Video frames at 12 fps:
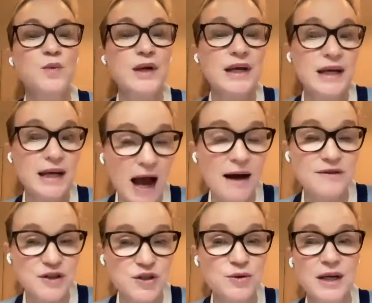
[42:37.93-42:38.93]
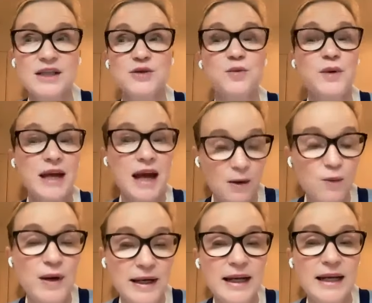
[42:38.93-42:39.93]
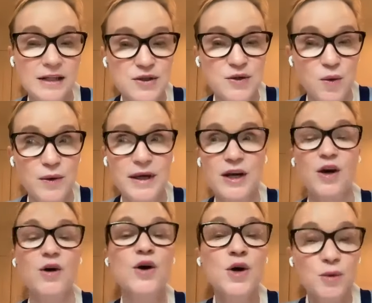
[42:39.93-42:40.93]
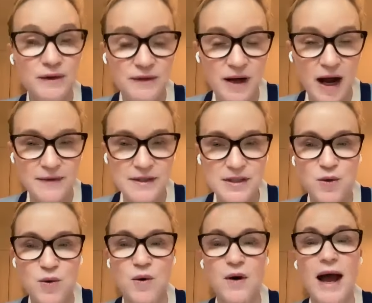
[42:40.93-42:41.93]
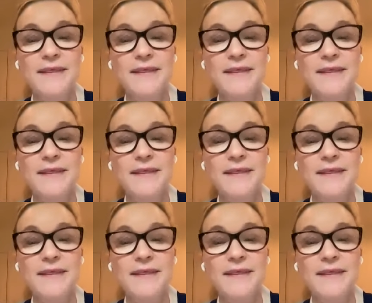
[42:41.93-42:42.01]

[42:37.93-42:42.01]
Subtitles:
we have students, we need a school here, we've got this school.